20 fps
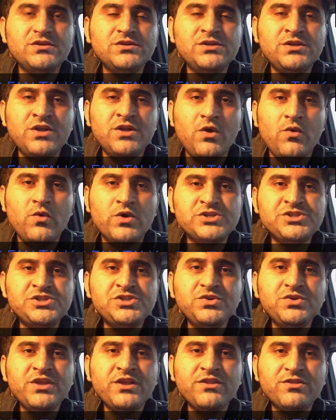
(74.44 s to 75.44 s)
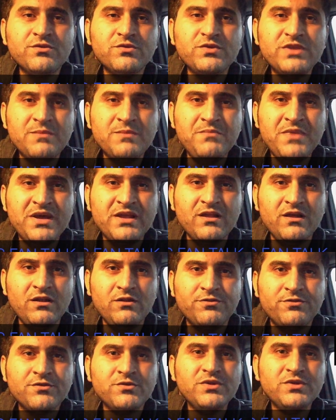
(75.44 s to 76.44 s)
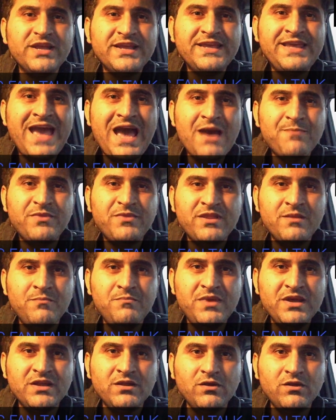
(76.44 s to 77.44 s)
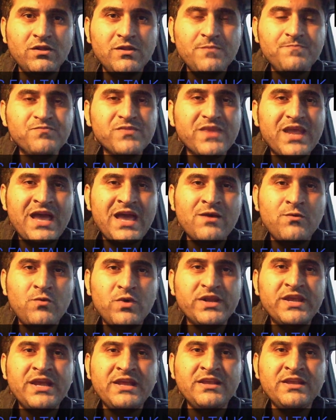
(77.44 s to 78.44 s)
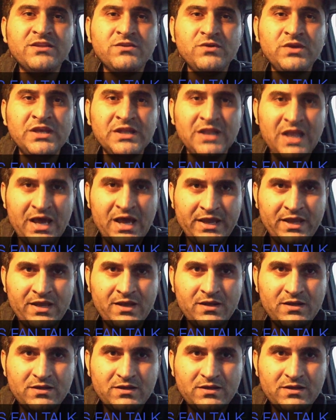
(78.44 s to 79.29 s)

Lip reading: were shooting through the middle, through the gap in the middle, and we're getting to Eli?